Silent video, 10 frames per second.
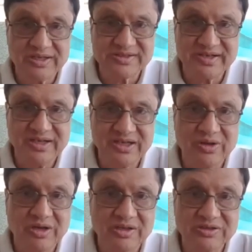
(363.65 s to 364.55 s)
clustering
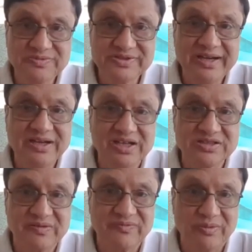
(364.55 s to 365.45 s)
algorithms and
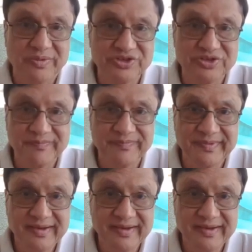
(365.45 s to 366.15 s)
cluster formation.